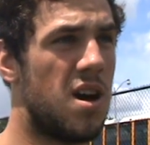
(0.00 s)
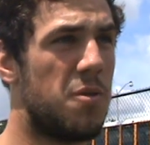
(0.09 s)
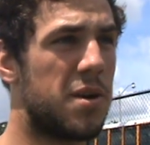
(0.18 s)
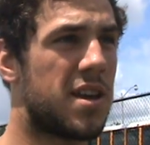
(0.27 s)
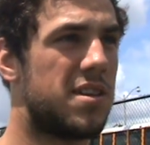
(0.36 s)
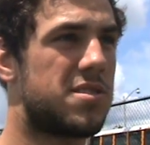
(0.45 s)
We
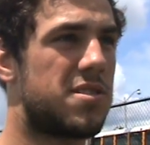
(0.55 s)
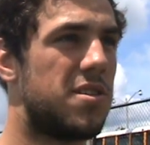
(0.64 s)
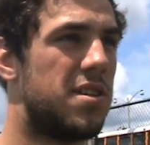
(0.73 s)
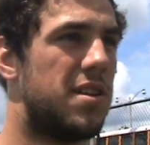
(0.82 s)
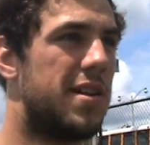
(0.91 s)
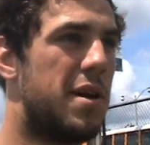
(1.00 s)
kind of
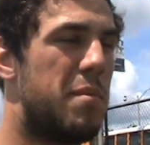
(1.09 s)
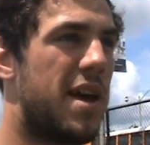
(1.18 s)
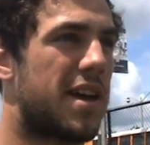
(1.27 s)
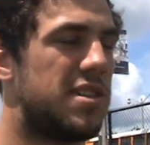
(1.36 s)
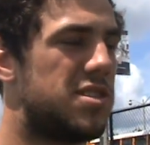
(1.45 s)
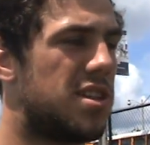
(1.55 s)
started it up
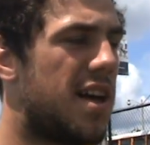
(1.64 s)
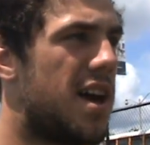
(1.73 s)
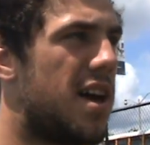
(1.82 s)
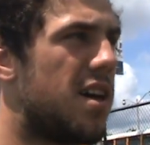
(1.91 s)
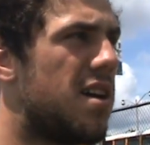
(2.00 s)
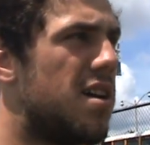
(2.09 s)
back in
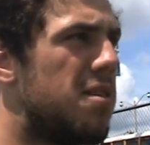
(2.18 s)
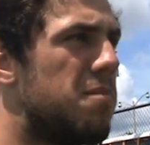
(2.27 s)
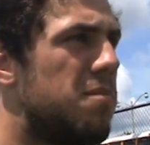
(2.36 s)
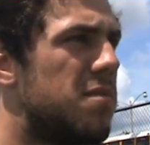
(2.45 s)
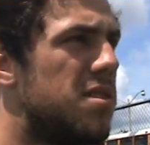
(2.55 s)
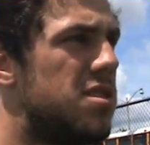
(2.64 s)
July.
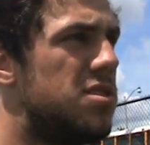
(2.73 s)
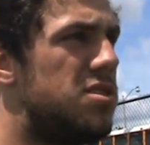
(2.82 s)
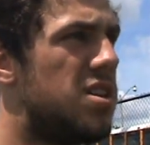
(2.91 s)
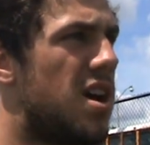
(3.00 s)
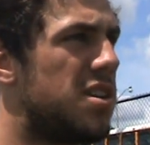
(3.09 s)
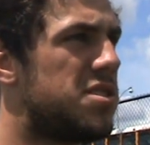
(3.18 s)

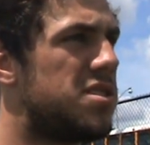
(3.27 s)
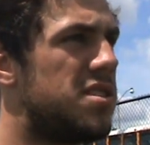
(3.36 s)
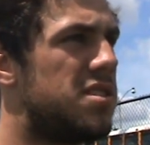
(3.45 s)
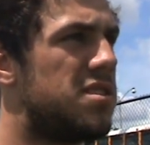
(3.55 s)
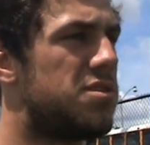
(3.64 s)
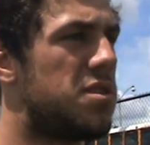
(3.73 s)
Josh and
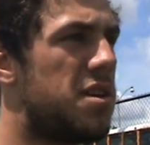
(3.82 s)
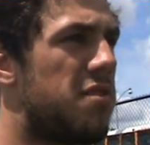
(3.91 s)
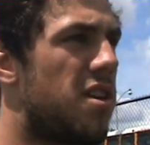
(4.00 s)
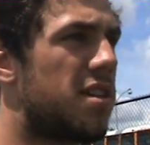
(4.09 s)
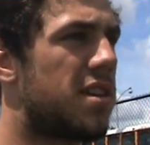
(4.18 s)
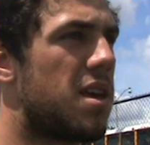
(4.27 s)

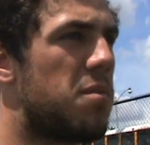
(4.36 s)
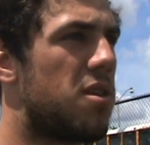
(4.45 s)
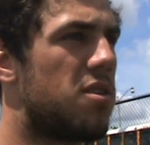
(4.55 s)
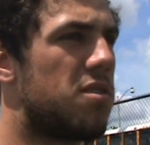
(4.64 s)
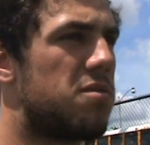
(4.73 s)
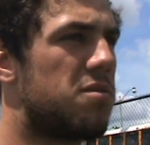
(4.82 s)
Trayvon came
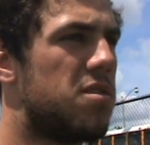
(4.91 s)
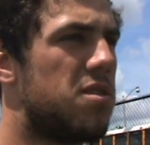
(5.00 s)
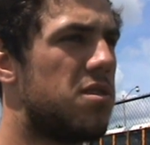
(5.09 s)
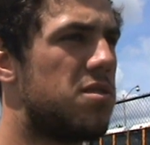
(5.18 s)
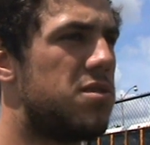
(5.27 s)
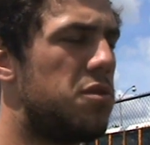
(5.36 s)
here
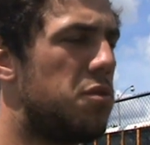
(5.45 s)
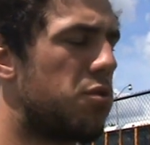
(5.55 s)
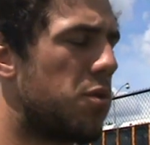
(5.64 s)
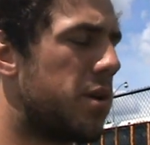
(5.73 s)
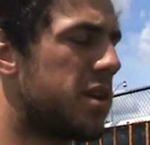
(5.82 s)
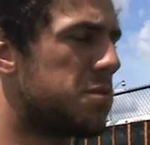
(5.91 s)

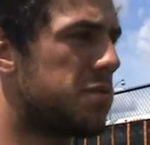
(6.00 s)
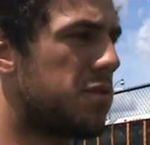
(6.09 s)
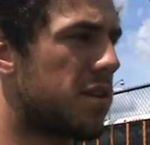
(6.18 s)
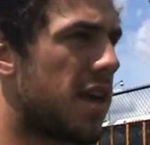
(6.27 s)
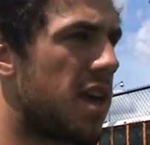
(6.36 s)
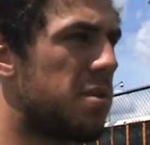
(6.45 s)
2-3 weeks before
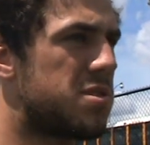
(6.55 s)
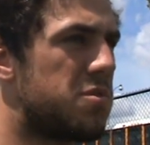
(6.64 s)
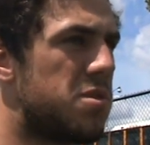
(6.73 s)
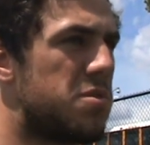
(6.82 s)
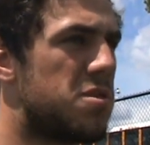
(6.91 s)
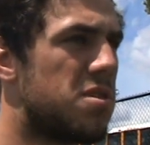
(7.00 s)
camp, so
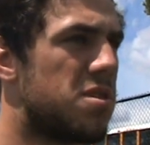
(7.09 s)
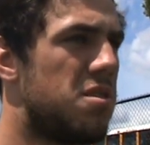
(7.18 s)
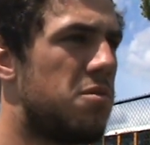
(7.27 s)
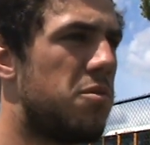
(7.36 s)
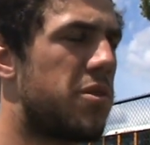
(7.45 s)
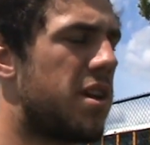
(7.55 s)
we were
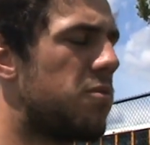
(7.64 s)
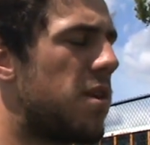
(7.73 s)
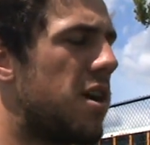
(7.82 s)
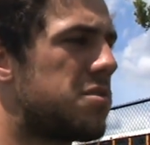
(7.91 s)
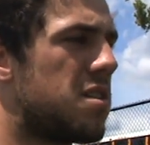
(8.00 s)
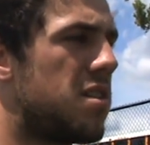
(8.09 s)
getting
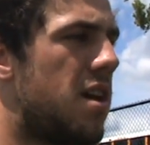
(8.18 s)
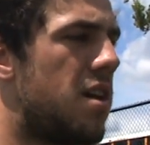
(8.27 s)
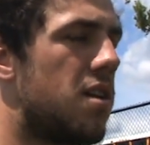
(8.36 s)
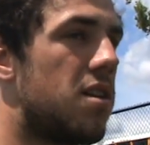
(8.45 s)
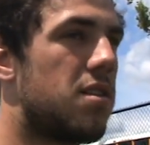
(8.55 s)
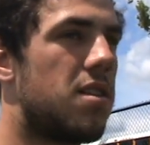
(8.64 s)
routes on
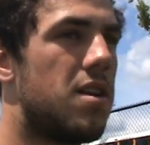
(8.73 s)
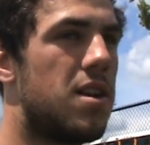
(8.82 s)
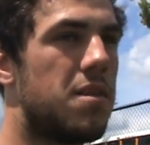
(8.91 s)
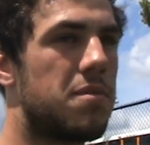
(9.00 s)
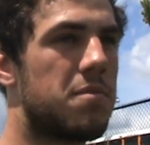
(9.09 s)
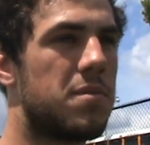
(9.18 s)

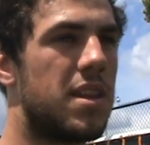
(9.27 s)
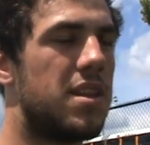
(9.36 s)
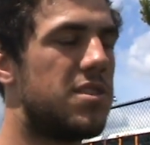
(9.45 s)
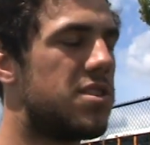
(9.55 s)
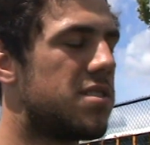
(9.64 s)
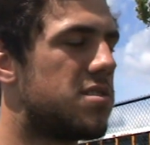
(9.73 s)
air, getting
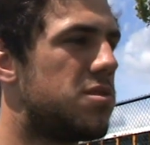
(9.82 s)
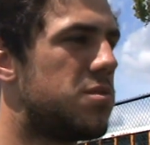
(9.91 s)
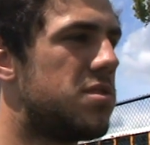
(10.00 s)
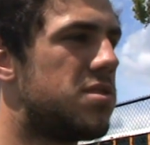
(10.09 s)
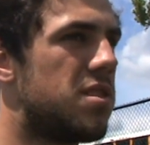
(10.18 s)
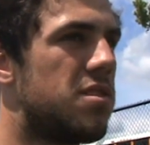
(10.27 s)
adjusted to
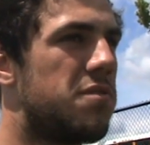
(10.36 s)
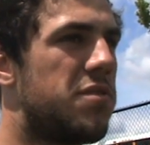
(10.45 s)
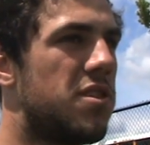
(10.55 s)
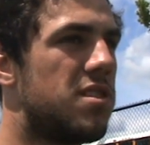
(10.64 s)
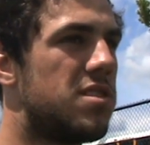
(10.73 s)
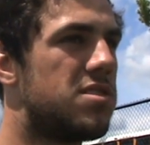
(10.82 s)
each other,
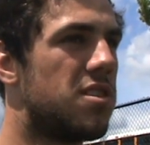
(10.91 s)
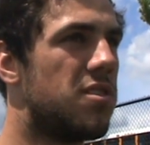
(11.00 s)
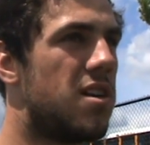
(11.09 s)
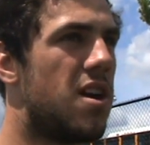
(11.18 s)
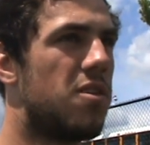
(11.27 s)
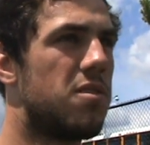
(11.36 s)
feeling each other
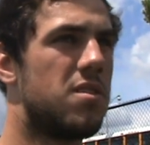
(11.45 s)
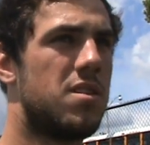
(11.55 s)
out.